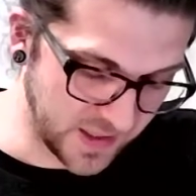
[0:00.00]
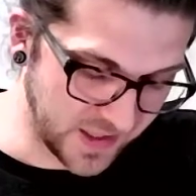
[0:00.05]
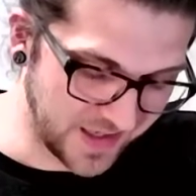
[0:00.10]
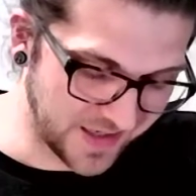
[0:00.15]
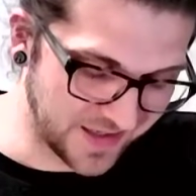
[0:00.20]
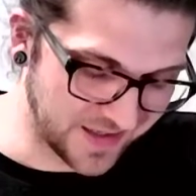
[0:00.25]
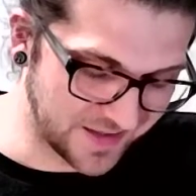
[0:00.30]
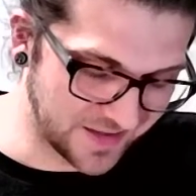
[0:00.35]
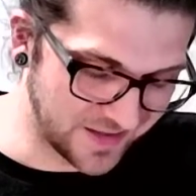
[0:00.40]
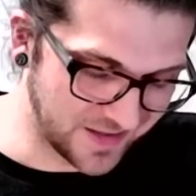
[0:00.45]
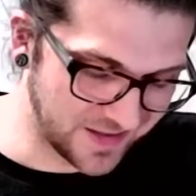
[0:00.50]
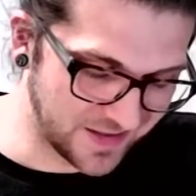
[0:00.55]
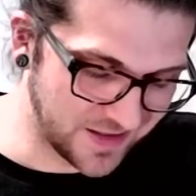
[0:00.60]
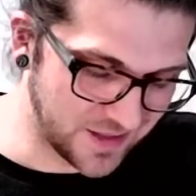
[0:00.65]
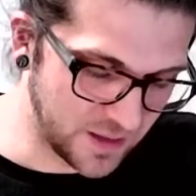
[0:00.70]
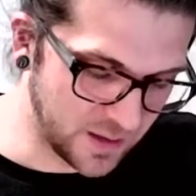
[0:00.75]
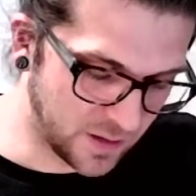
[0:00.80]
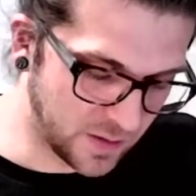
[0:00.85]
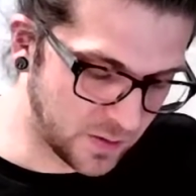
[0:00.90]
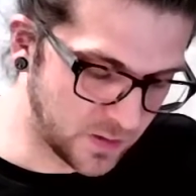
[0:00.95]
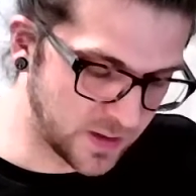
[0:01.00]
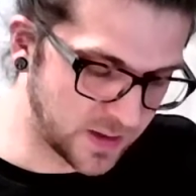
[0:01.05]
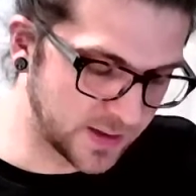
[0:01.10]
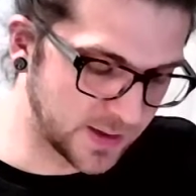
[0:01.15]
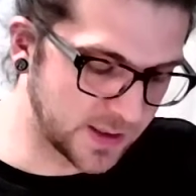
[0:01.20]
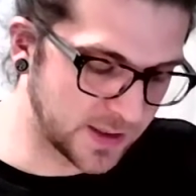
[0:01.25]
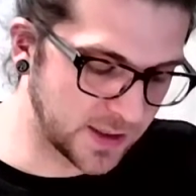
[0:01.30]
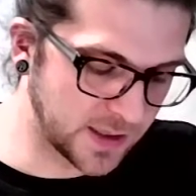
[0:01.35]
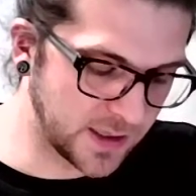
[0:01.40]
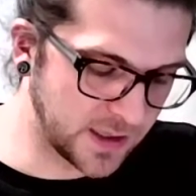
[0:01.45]
And the Ten of
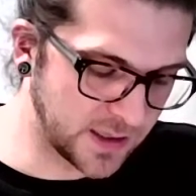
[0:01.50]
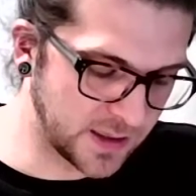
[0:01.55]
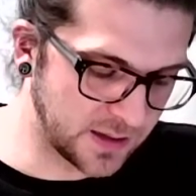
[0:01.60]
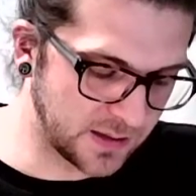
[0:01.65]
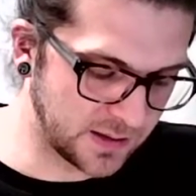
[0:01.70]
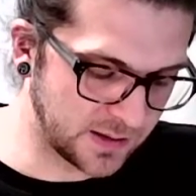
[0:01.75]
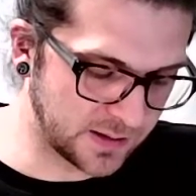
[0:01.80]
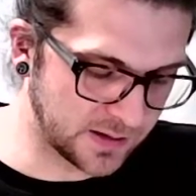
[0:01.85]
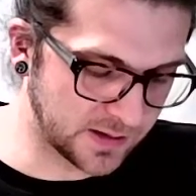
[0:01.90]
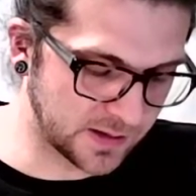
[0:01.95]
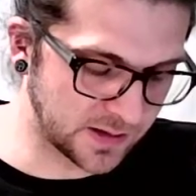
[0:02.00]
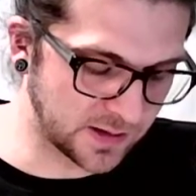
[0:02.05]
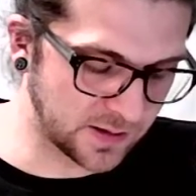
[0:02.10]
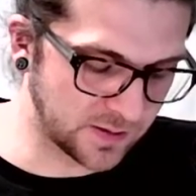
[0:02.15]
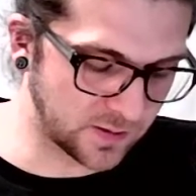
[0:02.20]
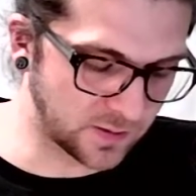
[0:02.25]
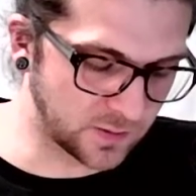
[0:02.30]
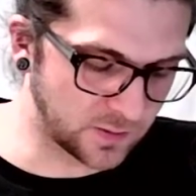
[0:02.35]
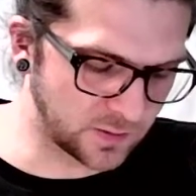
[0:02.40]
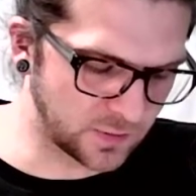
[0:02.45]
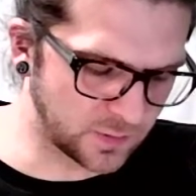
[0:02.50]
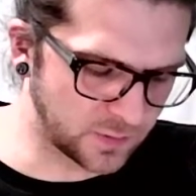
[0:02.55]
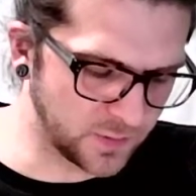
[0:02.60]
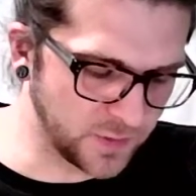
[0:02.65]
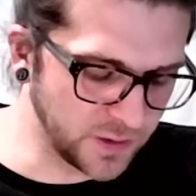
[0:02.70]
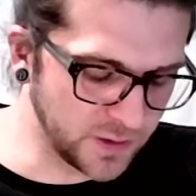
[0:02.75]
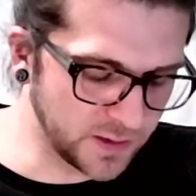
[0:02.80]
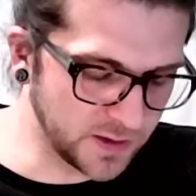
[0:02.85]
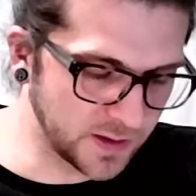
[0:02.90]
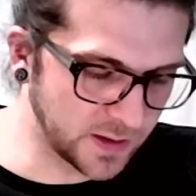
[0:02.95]
Coins is
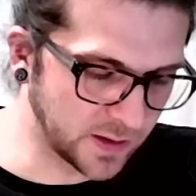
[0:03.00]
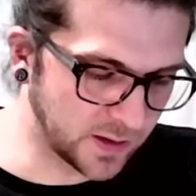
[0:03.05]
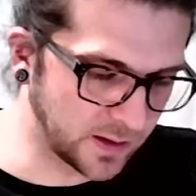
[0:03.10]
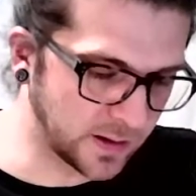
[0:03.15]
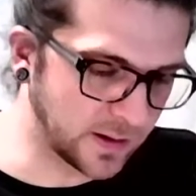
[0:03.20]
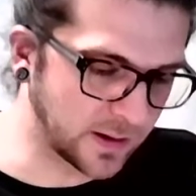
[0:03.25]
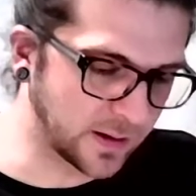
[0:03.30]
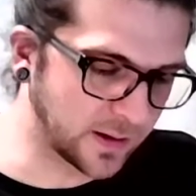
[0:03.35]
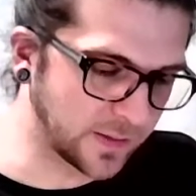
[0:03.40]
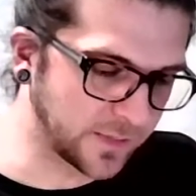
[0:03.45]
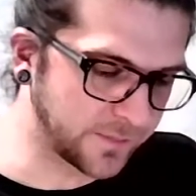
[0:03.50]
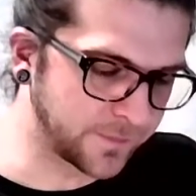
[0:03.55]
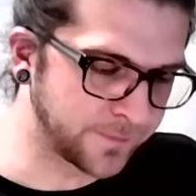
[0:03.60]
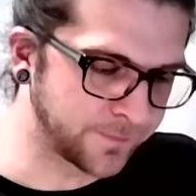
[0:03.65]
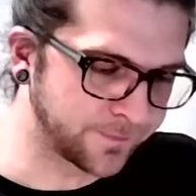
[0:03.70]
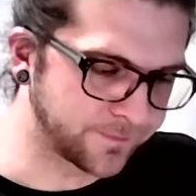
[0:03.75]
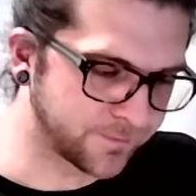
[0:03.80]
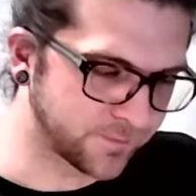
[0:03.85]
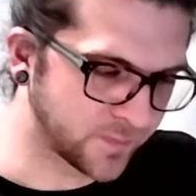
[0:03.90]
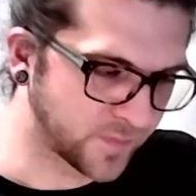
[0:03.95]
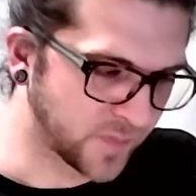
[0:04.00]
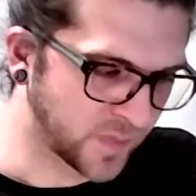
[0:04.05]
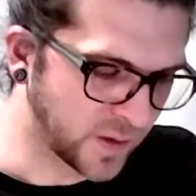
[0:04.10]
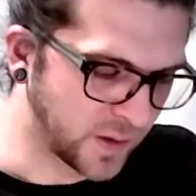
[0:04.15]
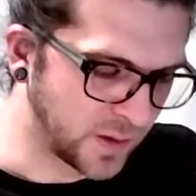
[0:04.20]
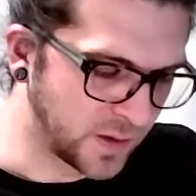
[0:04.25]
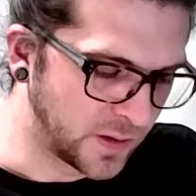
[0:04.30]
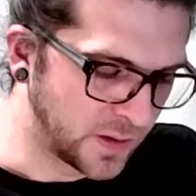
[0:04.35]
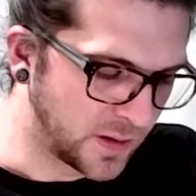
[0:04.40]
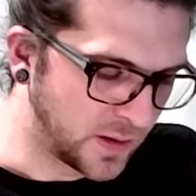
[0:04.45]
really uh,
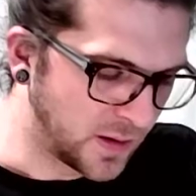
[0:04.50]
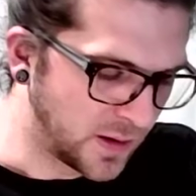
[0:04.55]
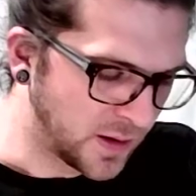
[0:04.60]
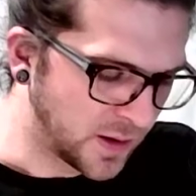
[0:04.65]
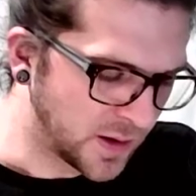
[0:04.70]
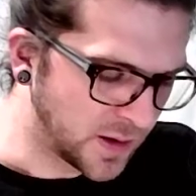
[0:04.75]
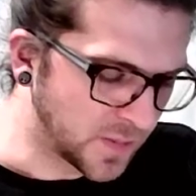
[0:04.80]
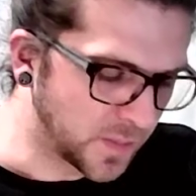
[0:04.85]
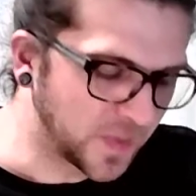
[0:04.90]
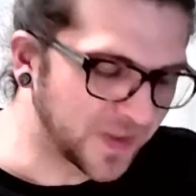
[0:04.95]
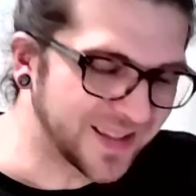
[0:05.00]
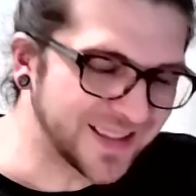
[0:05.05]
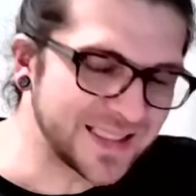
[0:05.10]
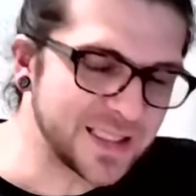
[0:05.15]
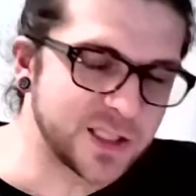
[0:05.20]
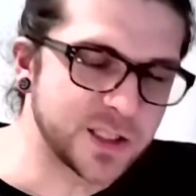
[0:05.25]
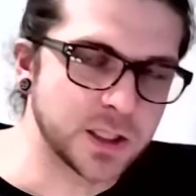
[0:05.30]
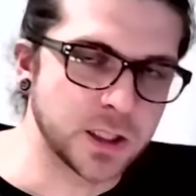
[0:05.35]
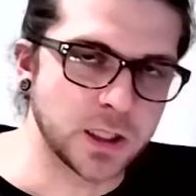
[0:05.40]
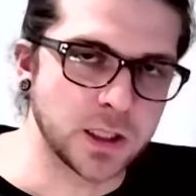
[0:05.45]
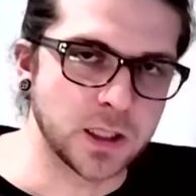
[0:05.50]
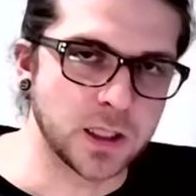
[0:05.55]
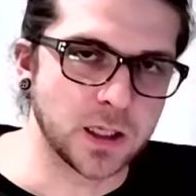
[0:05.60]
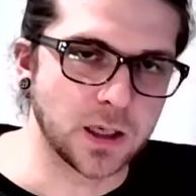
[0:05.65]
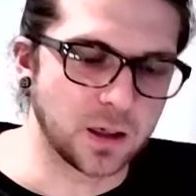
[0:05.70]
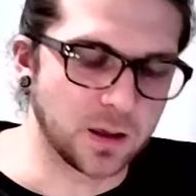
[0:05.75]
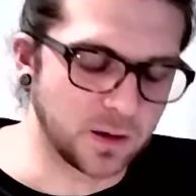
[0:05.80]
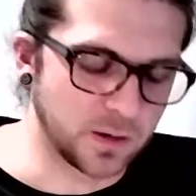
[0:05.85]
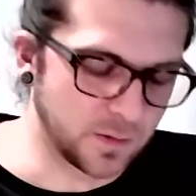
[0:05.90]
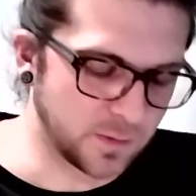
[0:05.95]
completion
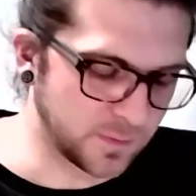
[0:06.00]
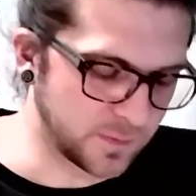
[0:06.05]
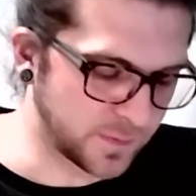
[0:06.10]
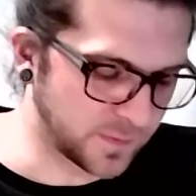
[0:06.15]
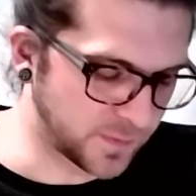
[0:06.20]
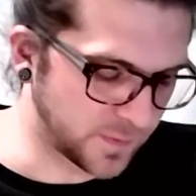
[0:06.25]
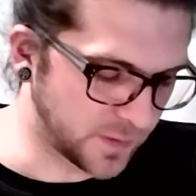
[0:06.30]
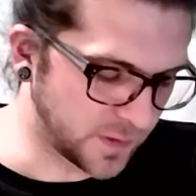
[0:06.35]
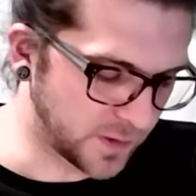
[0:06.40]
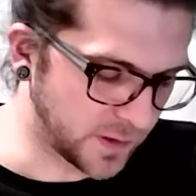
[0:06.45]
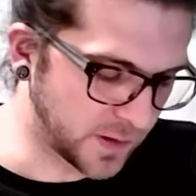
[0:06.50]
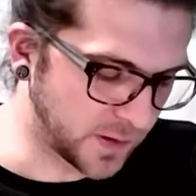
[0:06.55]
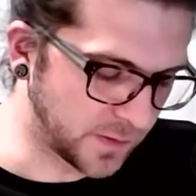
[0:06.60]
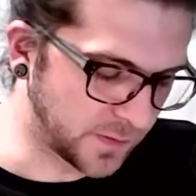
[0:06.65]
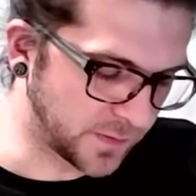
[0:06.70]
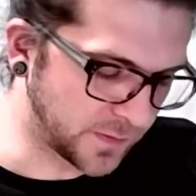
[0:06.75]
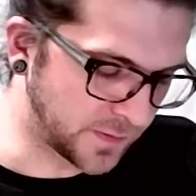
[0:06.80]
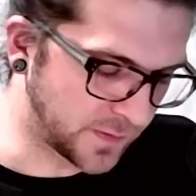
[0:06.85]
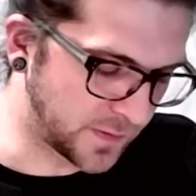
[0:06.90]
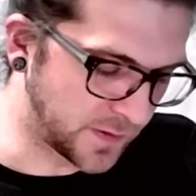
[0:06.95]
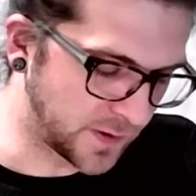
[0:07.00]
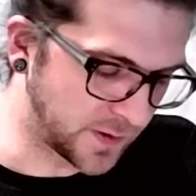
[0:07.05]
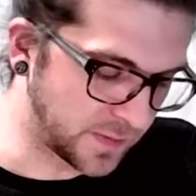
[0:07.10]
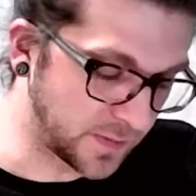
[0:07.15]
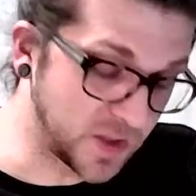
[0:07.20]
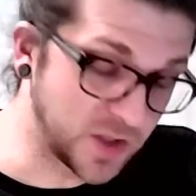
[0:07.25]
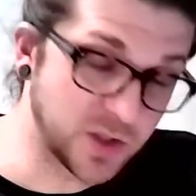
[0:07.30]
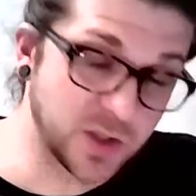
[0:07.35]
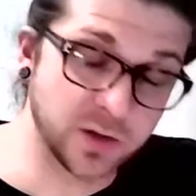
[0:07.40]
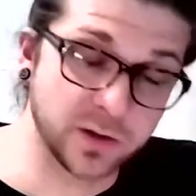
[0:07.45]
of of the
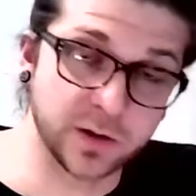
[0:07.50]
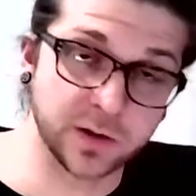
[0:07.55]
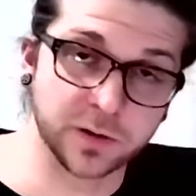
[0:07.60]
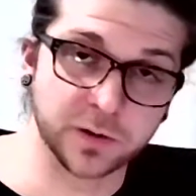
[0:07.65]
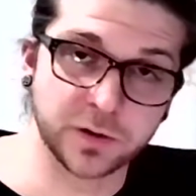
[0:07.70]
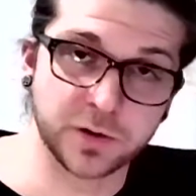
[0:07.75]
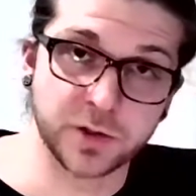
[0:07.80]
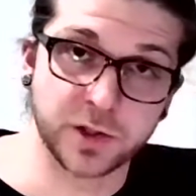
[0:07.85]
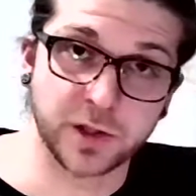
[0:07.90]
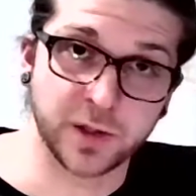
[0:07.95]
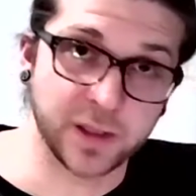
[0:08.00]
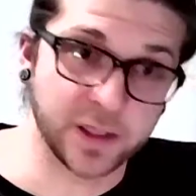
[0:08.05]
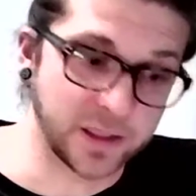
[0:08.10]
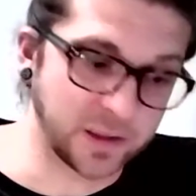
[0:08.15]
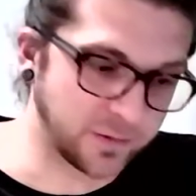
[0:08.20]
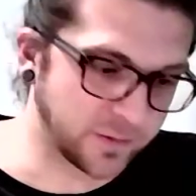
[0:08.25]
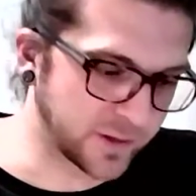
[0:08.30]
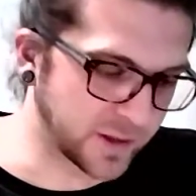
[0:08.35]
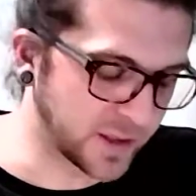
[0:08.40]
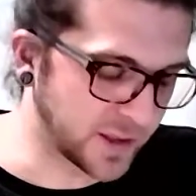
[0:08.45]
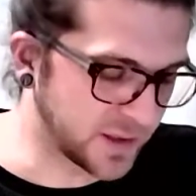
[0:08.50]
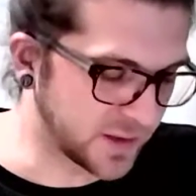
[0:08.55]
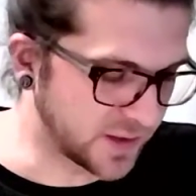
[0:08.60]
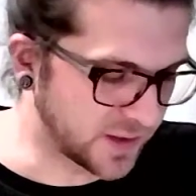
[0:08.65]
material journey, right?